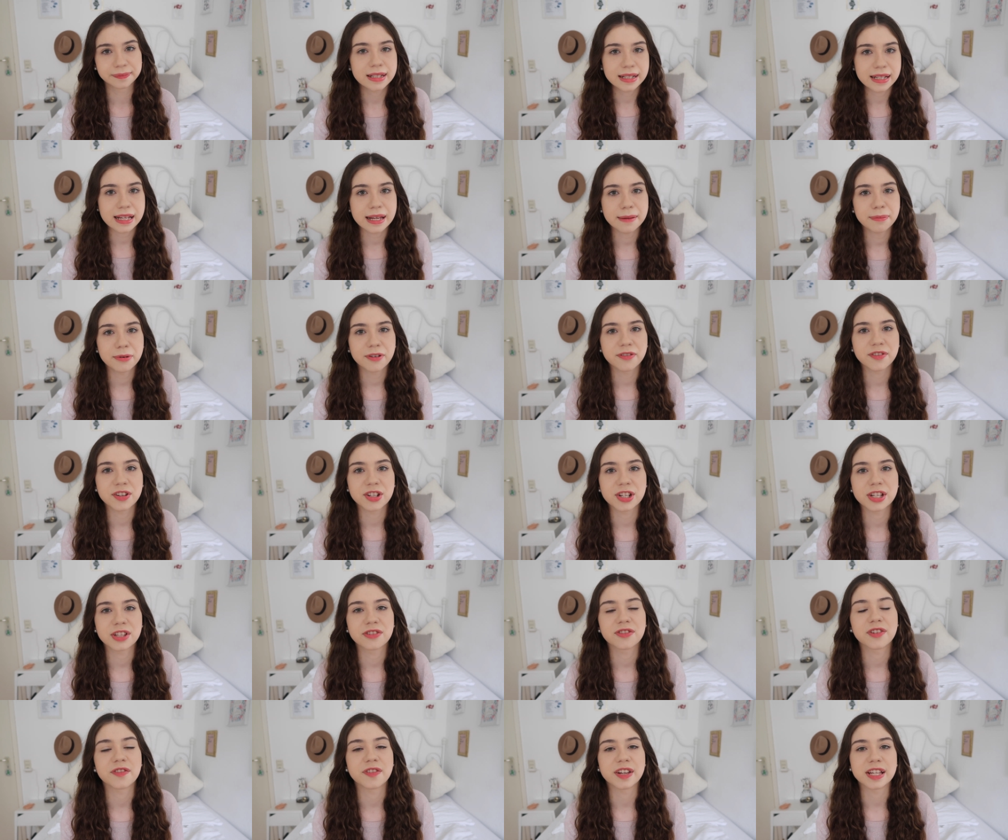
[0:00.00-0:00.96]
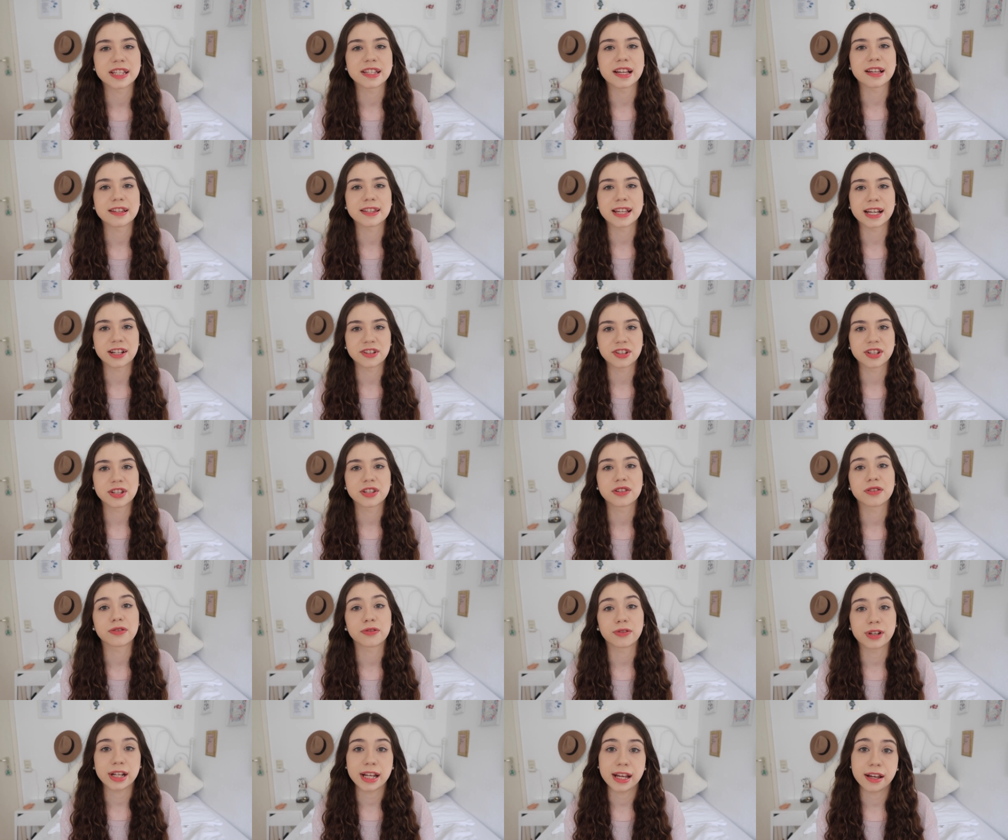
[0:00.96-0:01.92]
The key provisions for this are
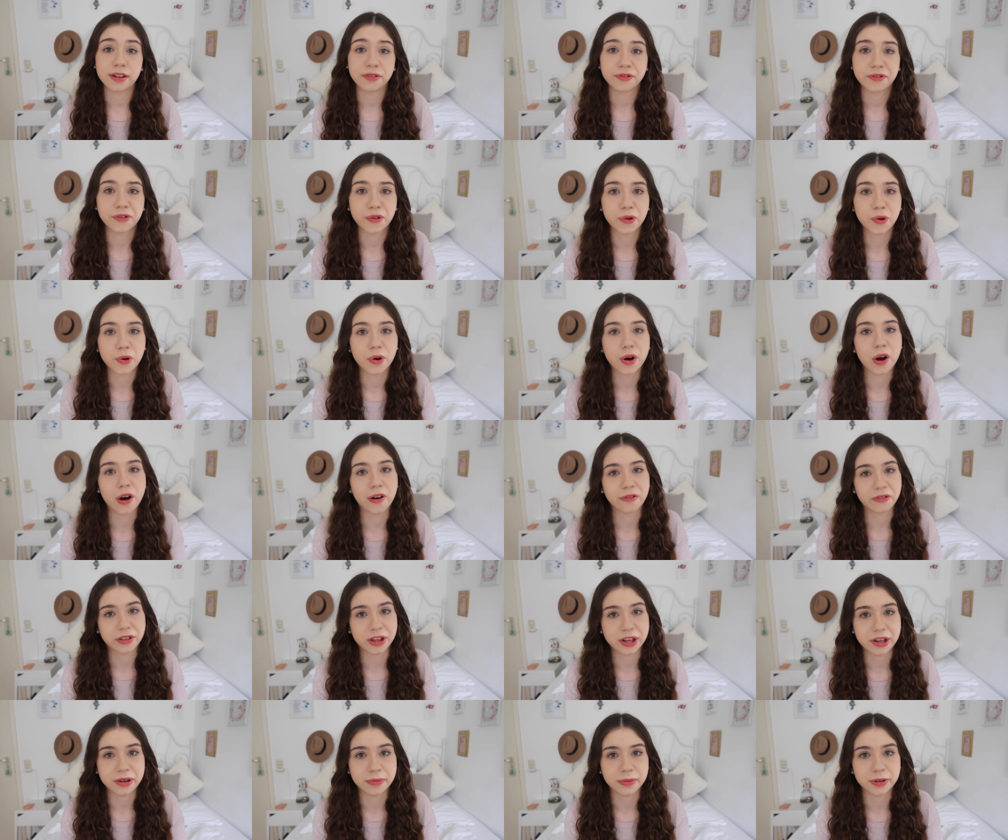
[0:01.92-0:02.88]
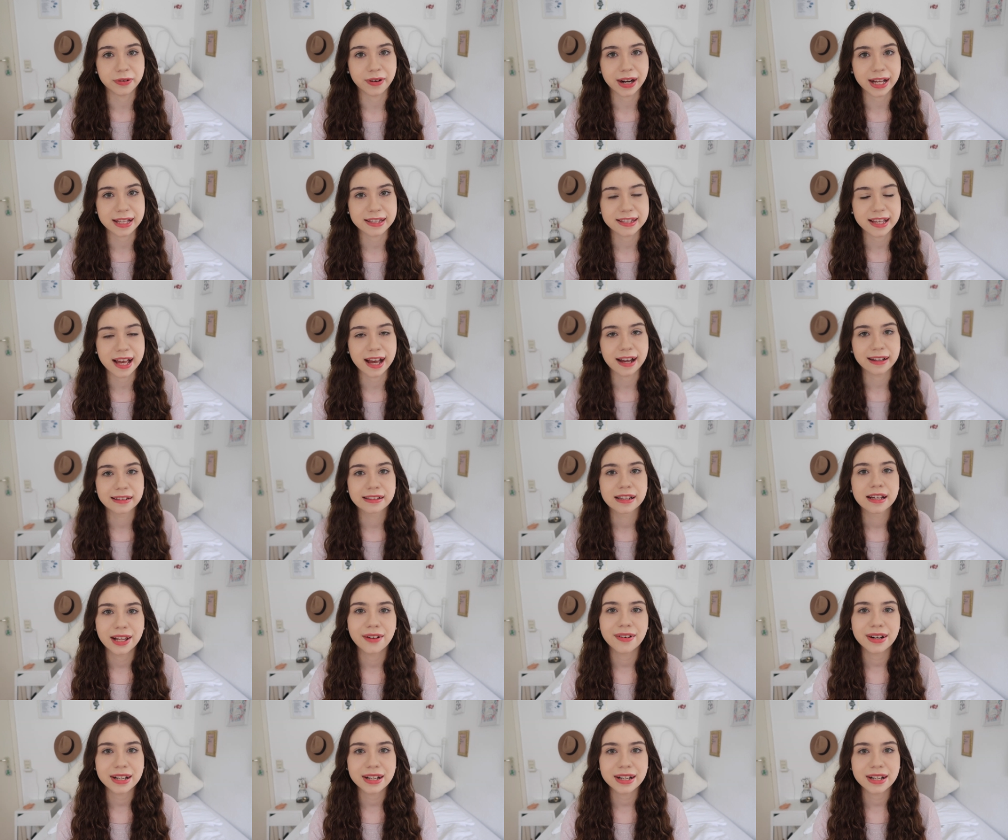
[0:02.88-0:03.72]
sections 3 and 4 of the Human Rights Act.